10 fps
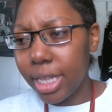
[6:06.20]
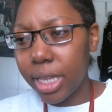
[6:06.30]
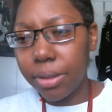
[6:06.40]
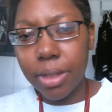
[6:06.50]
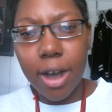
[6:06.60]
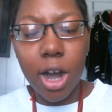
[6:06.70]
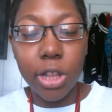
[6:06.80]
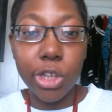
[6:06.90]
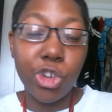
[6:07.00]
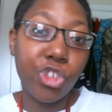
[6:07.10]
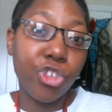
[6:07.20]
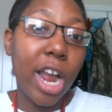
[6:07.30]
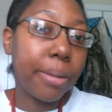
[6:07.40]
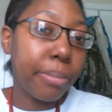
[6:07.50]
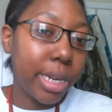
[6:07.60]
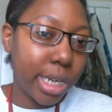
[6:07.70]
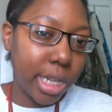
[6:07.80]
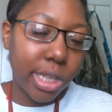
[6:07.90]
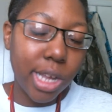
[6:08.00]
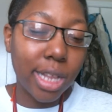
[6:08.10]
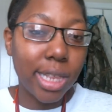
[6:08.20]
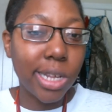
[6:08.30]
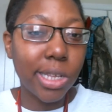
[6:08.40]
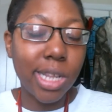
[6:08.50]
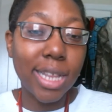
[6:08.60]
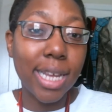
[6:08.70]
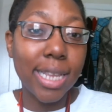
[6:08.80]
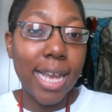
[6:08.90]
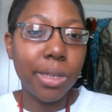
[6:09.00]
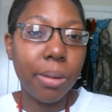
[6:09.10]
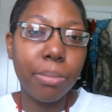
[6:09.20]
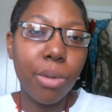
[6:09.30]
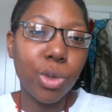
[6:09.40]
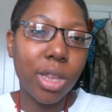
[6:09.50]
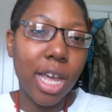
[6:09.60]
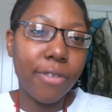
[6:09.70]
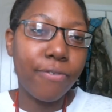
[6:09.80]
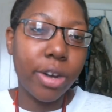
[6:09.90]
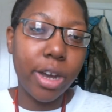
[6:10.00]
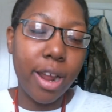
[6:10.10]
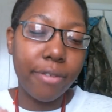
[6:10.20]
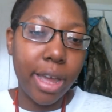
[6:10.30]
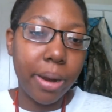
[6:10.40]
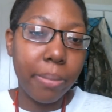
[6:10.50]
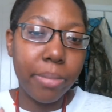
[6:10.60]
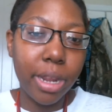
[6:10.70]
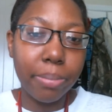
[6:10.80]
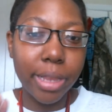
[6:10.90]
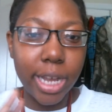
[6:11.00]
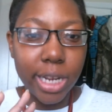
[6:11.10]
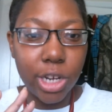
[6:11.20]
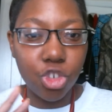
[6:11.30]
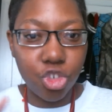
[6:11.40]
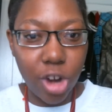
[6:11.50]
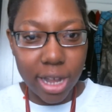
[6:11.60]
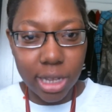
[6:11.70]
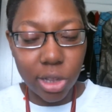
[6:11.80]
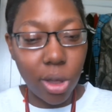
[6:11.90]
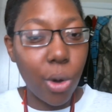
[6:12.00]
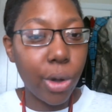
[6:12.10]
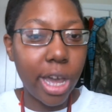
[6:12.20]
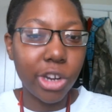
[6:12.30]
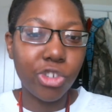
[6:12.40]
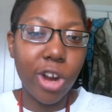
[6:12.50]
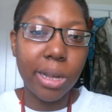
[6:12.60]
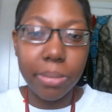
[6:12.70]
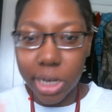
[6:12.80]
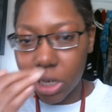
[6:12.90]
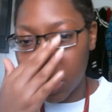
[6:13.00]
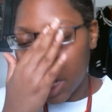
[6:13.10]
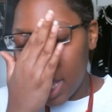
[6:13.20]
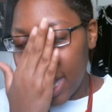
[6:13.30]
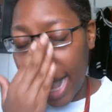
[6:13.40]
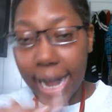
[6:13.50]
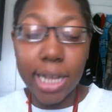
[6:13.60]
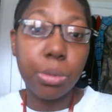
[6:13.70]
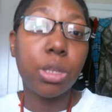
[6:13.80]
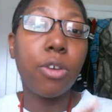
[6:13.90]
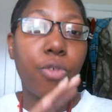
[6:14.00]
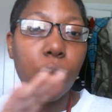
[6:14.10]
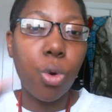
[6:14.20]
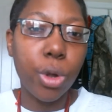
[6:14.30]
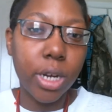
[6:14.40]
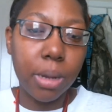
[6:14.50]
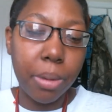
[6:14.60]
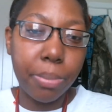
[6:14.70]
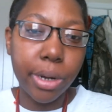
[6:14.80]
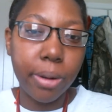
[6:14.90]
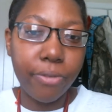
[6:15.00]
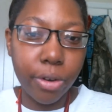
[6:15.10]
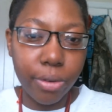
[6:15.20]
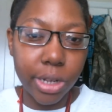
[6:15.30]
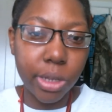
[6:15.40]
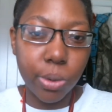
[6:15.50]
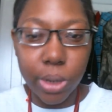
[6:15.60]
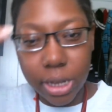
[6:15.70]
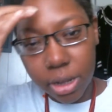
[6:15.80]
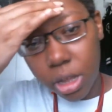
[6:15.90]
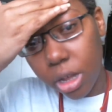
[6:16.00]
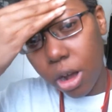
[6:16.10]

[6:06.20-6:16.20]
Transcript: Then the strike missions. I think that's the most like fun I've had in a minute playing these long ass strike missions. I got some stuff recorded that I'm gonna put up for the rest of the week.